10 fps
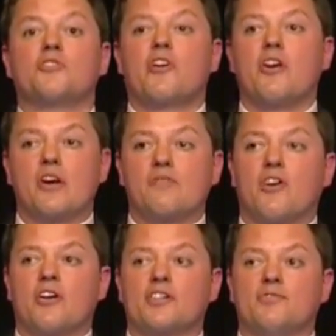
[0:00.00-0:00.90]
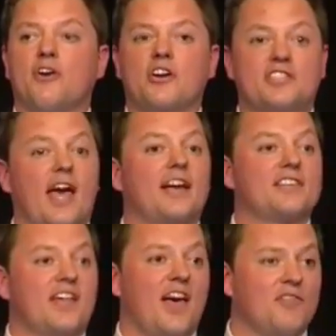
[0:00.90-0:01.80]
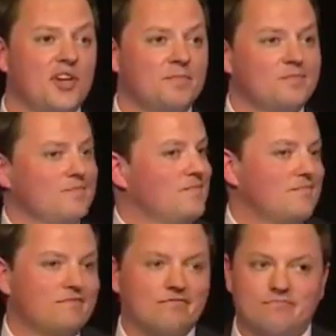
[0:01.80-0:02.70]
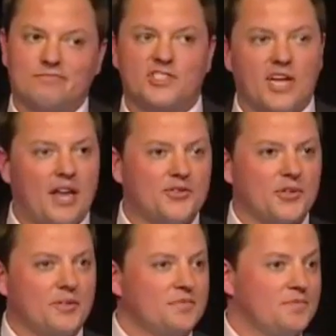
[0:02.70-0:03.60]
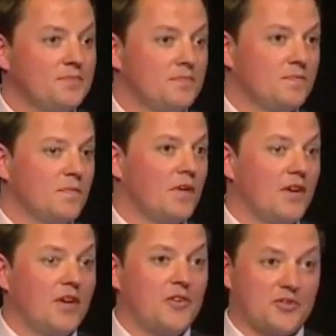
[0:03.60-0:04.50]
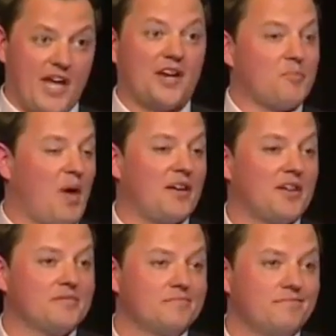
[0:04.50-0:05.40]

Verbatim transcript: are very, very, very tech savvy. It's not true. They're tech dependent.